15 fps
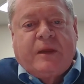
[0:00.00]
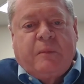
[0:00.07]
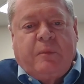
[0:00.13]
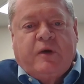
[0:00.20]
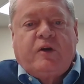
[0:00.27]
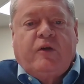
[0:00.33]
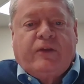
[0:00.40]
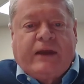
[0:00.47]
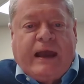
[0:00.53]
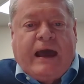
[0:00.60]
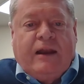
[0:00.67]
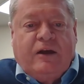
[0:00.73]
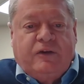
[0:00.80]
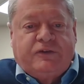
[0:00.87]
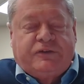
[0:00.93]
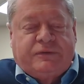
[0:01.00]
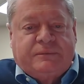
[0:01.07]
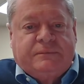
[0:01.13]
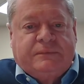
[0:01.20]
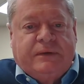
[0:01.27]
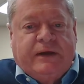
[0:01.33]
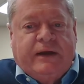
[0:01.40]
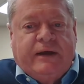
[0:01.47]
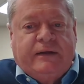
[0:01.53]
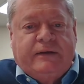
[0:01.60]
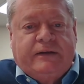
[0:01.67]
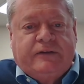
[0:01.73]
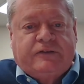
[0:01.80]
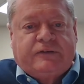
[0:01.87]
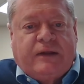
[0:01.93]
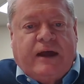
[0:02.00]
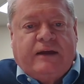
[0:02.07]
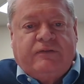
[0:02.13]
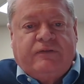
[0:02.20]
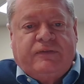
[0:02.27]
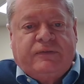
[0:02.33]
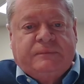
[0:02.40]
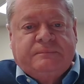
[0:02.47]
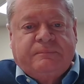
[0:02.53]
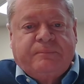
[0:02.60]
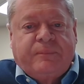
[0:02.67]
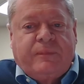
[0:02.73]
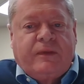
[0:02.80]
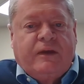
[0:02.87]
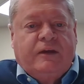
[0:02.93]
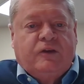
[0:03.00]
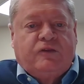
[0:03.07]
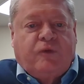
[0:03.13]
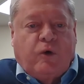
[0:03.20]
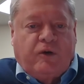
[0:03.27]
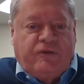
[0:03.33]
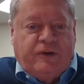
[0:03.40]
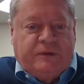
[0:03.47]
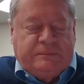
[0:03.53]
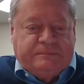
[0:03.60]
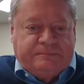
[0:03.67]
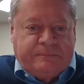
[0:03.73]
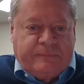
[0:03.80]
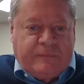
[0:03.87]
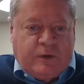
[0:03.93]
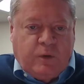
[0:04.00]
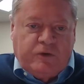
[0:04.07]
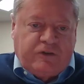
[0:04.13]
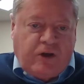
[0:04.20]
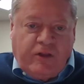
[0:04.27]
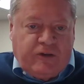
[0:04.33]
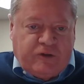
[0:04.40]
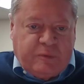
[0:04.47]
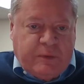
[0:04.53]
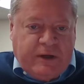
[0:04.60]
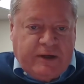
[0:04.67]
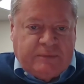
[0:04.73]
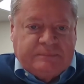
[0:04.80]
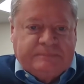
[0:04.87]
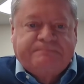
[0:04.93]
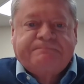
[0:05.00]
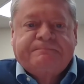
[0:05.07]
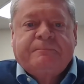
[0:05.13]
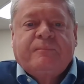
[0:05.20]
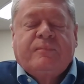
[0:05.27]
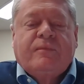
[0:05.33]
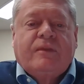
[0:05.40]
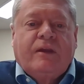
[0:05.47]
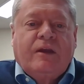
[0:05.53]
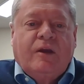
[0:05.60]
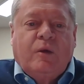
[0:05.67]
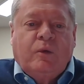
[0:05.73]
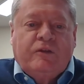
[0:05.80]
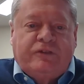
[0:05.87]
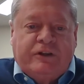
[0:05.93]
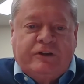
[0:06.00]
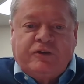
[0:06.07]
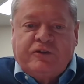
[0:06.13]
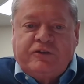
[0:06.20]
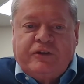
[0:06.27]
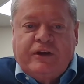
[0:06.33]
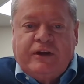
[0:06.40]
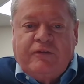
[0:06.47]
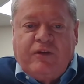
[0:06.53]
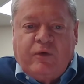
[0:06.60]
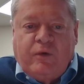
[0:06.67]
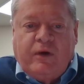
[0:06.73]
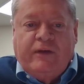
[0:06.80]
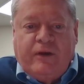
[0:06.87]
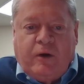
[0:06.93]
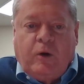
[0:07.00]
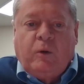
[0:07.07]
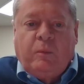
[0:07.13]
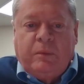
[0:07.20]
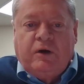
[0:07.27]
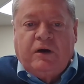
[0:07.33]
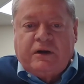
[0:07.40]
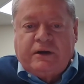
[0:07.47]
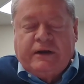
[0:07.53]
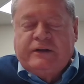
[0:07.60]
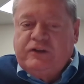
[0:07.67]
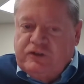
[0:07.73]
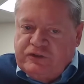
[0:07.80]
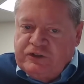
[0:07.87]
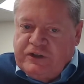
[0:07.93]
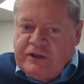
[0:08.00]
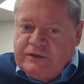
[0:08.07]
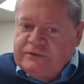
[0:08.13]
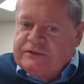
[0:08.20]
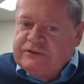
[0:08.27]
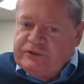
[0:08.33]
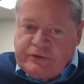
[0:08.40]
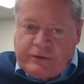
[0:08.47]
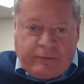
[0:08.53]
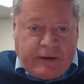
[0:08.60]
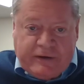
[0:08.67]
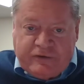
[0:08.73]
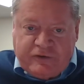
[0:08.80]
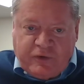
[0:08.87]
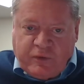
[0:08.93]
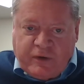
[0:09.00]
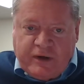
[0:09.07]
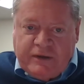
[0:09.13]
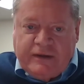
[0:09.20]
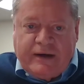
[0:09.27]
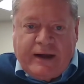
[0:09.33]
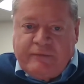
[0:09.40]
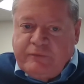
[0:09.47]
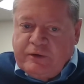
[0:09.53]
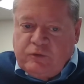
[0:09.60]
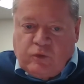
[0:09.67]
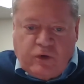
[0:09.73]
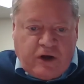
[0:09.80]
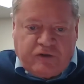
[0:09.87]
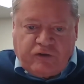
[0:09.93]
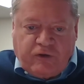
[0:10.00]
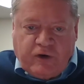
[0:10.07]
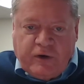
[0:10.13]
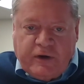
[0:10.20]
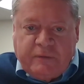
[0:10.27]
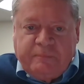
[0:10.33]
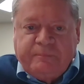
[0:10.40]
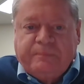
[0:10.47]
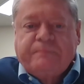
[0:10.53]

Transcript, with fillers: put on the gallows and his life is forfeit. What does all this mean? Well, it's interesting if you read the whole book, and you should, because it's a great story, and I've rushed through it.